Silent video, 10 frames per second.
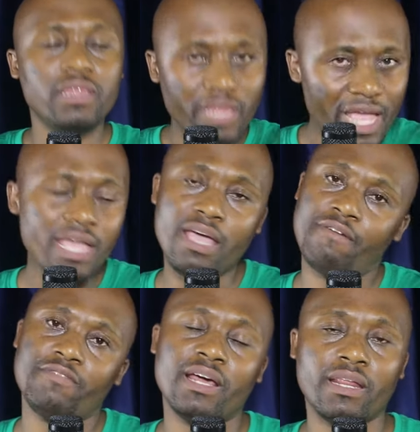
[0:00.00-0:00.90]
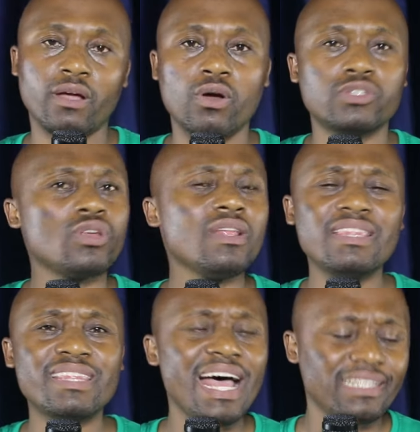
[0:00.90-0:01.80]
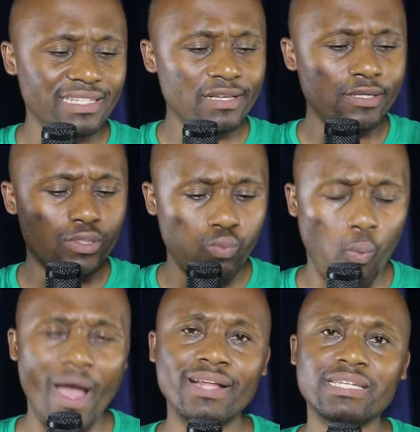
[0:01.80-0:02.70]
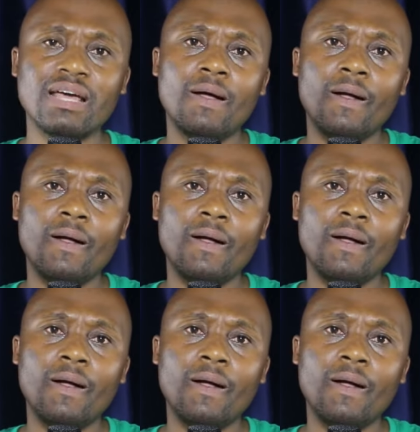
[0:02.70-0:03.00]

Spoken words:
They have the record. So that is what